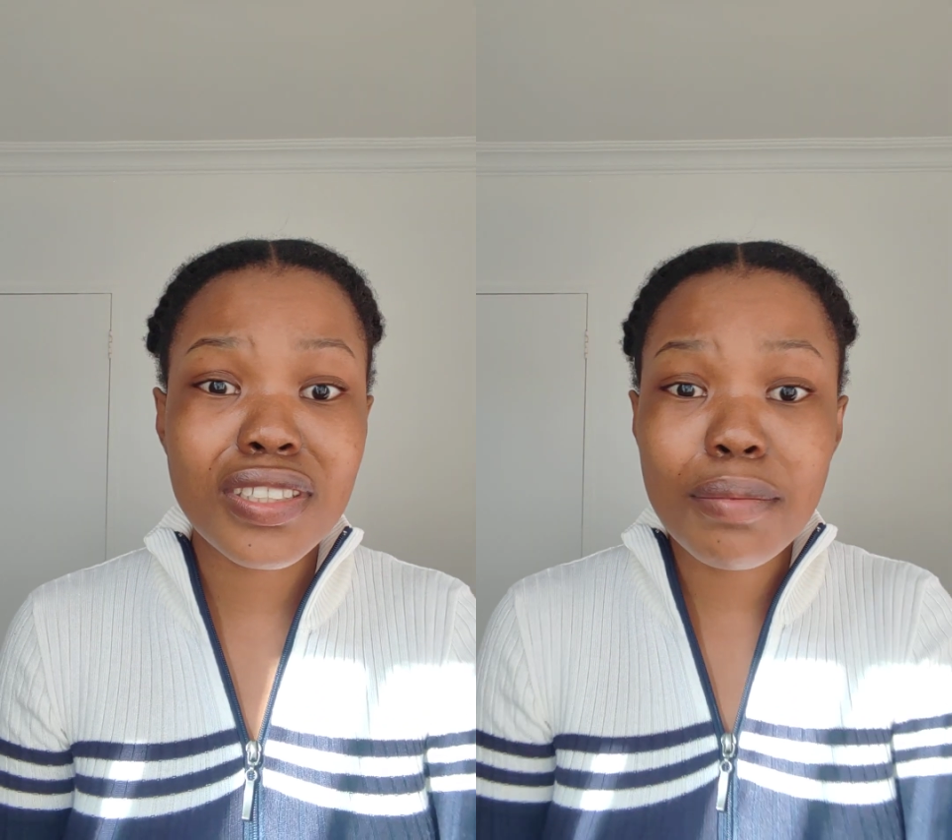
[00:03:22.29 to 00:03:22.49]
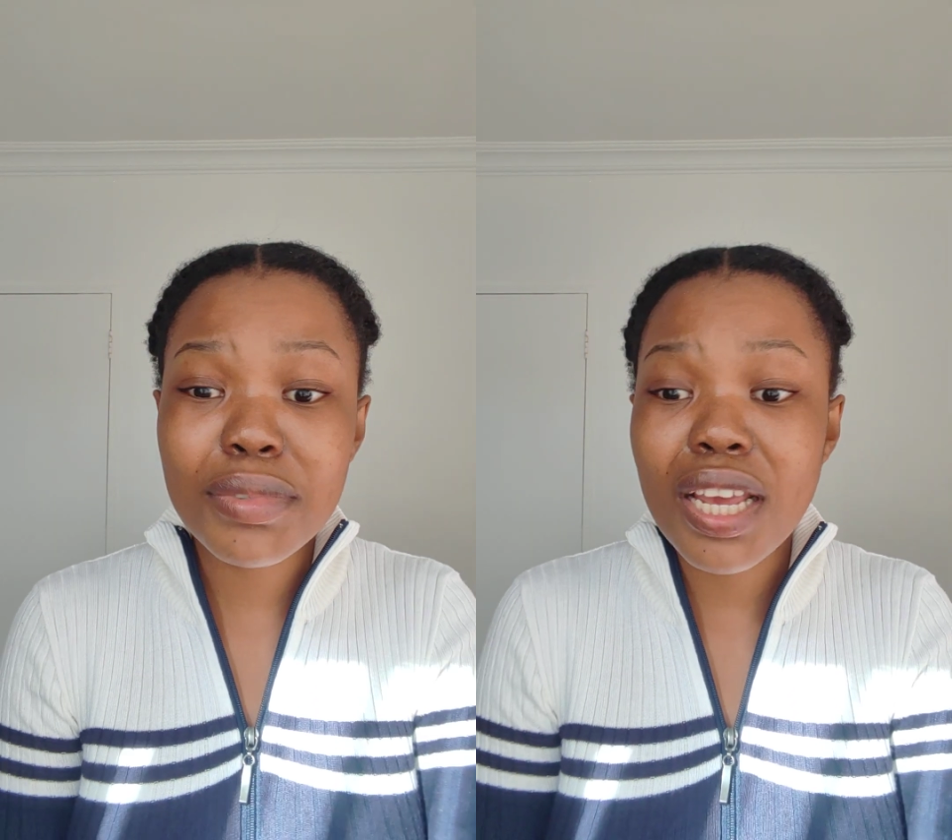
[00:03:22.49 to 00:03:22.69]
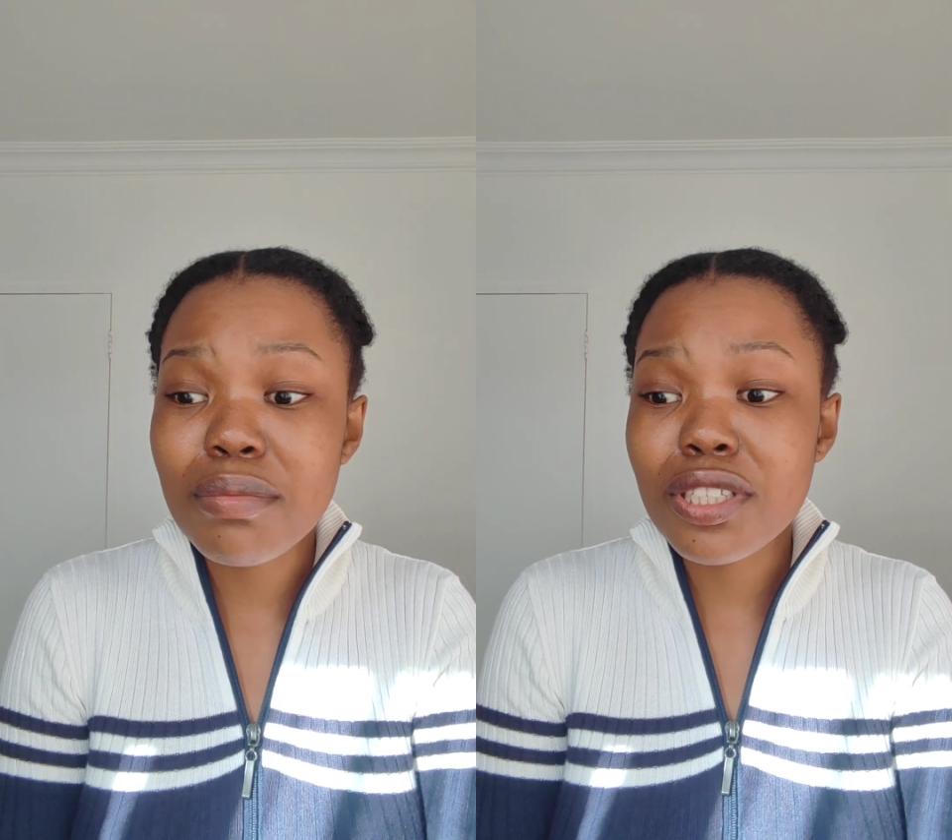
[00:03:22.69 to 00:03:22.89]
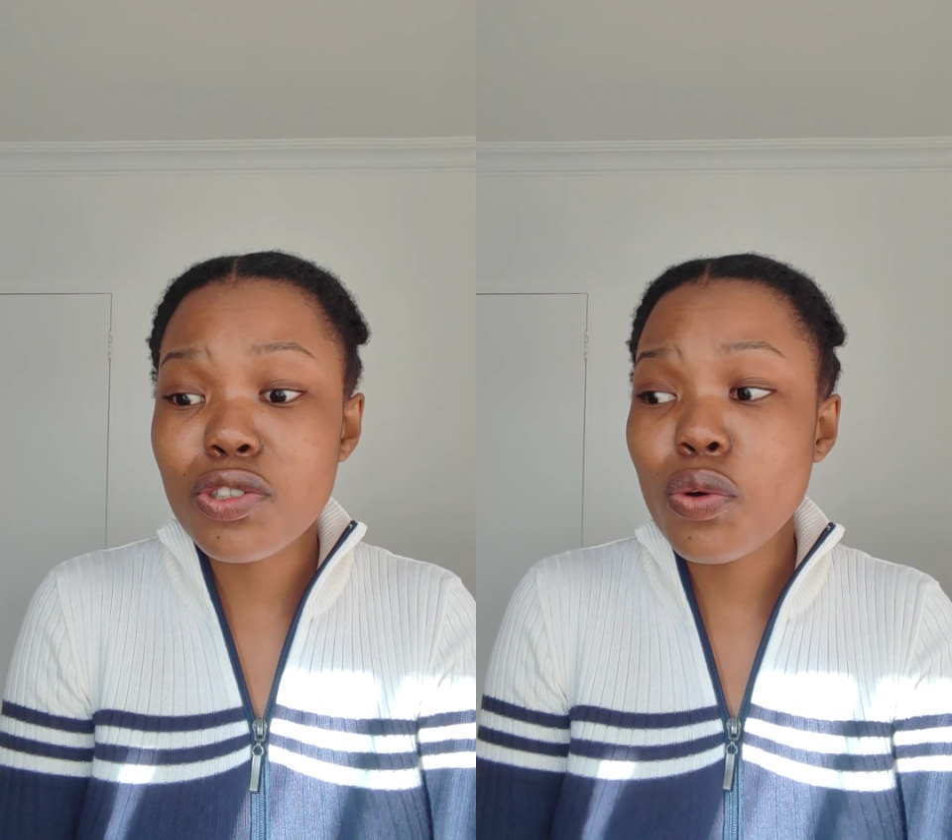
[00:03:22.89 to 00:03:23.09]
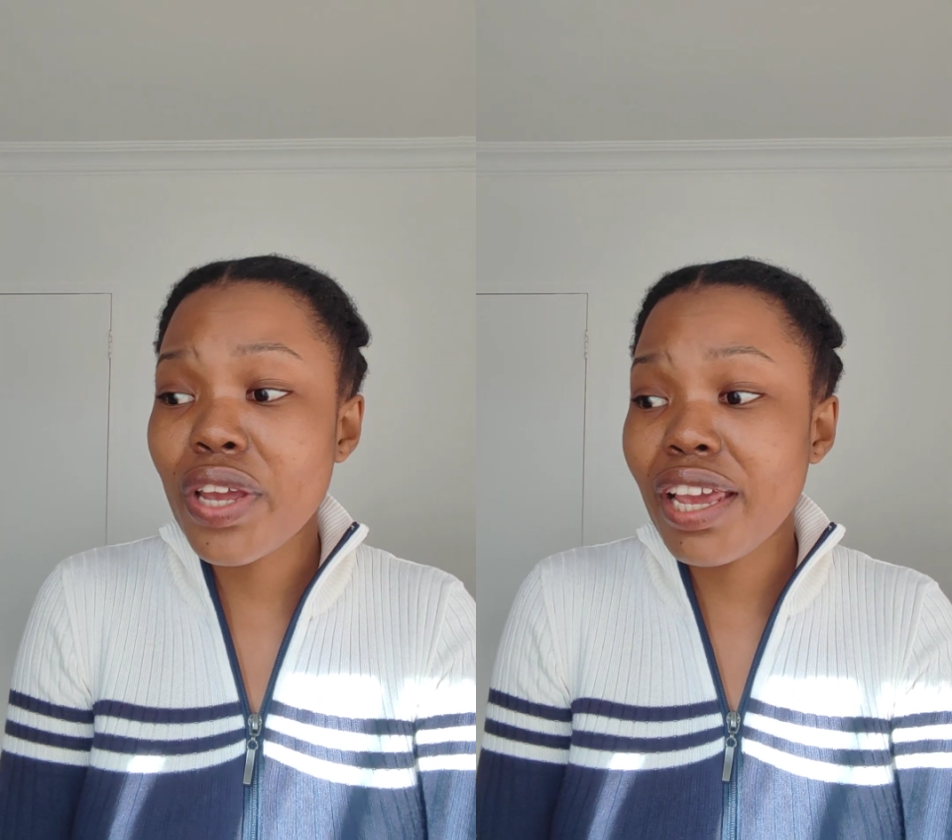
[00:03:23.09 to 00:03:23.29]
Sometimes
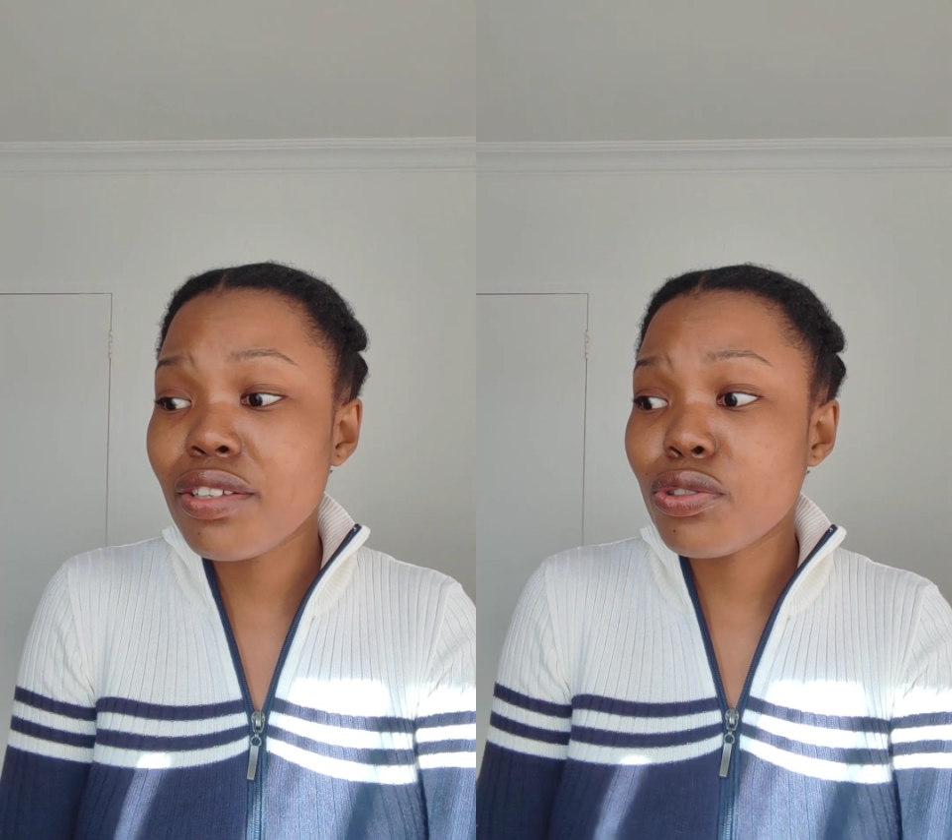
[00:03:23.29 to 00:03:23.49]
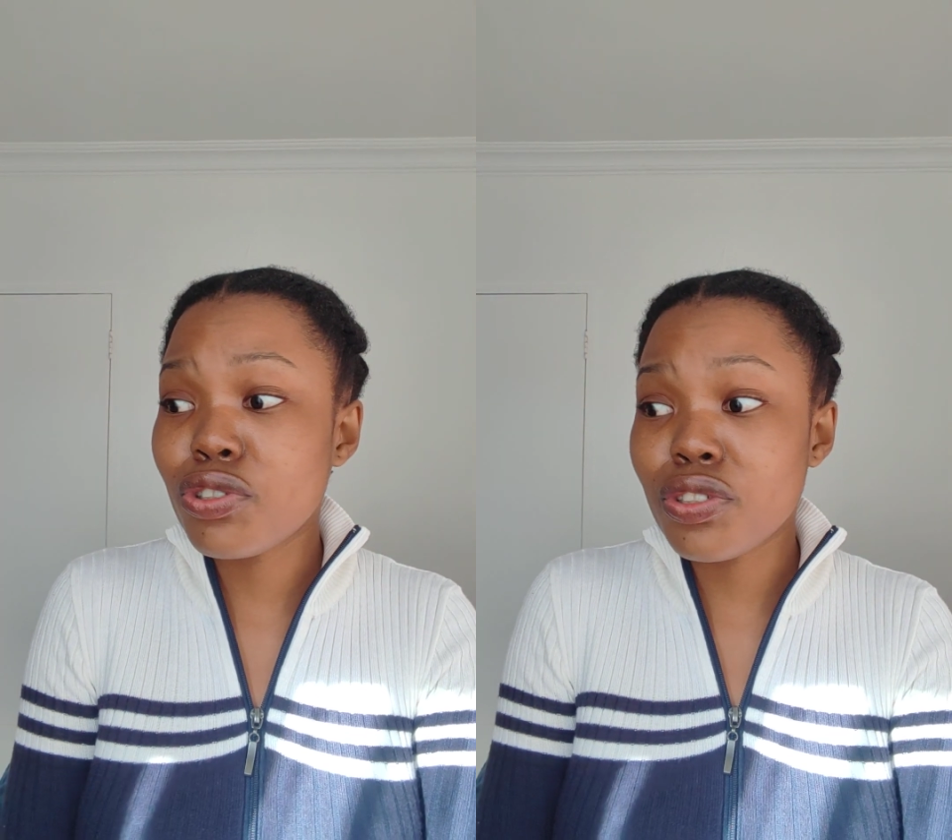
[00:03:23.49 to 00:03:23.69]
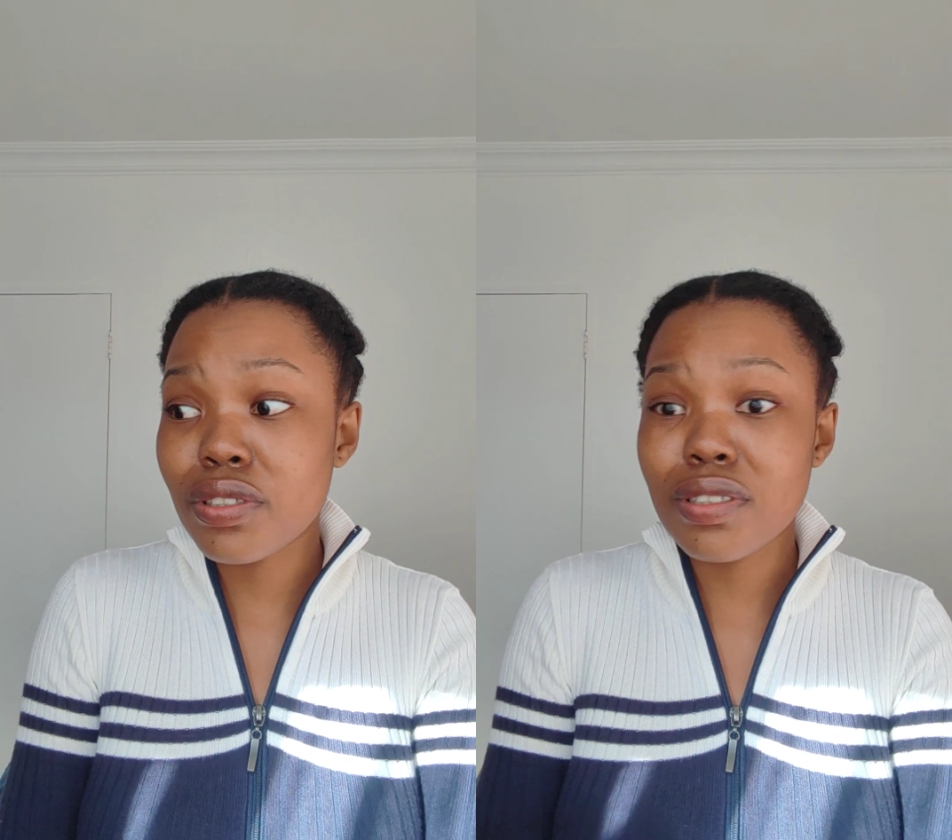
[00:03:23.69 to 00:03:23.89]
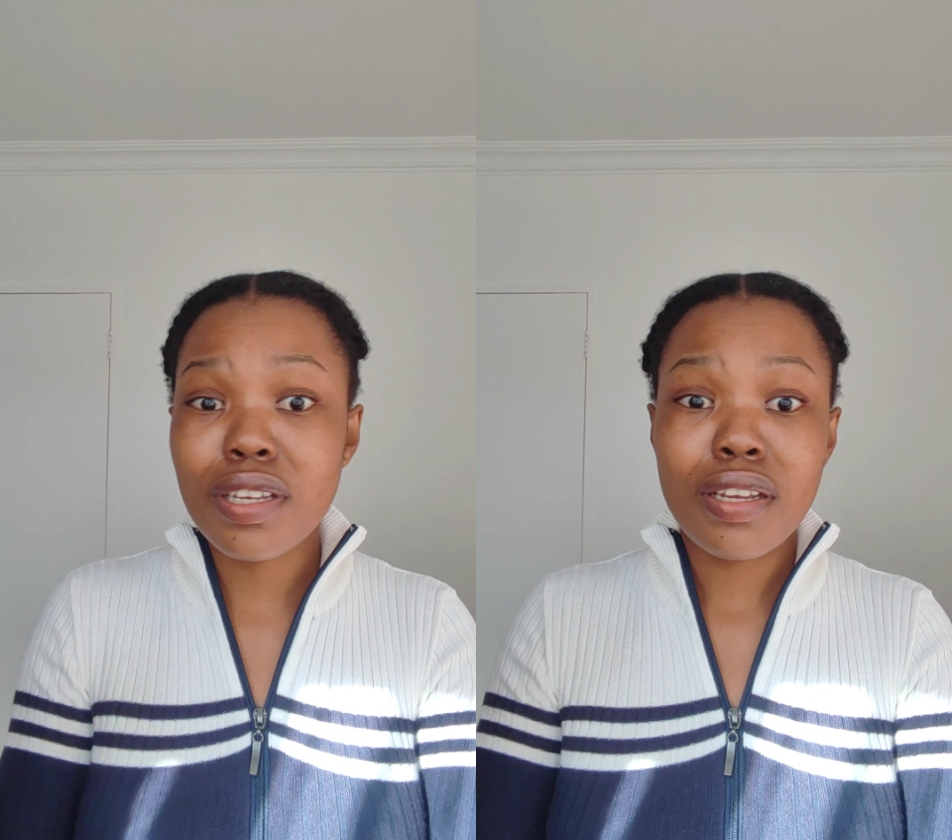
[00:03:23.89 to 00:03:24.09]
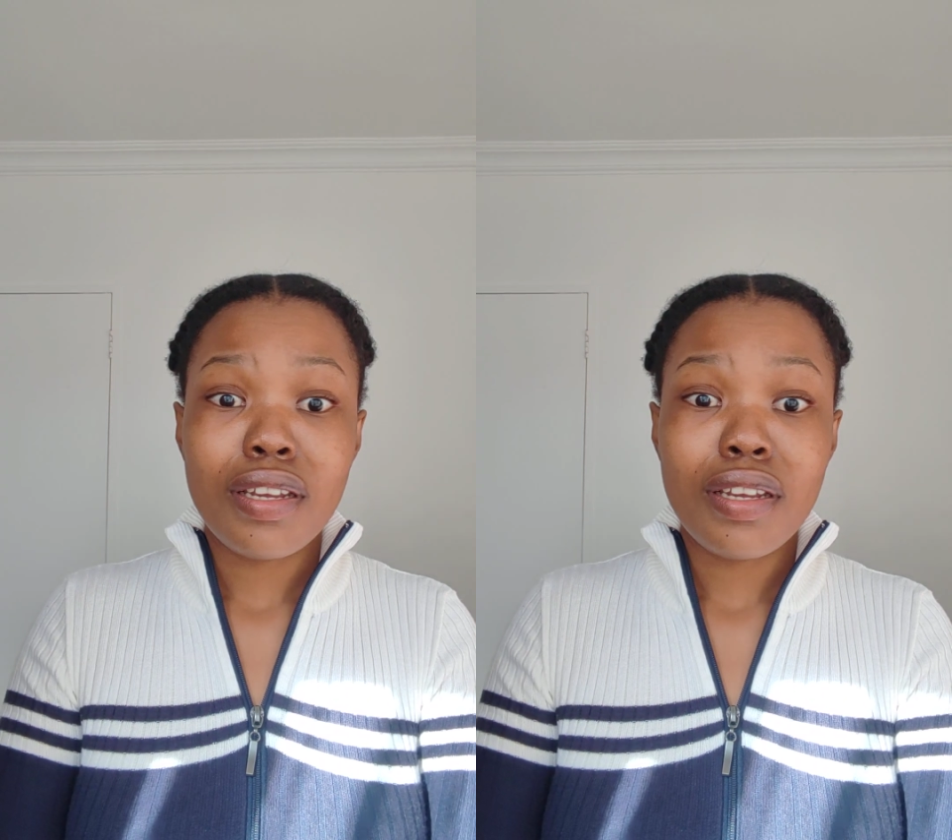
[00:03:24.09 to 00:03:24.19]
it's okay to just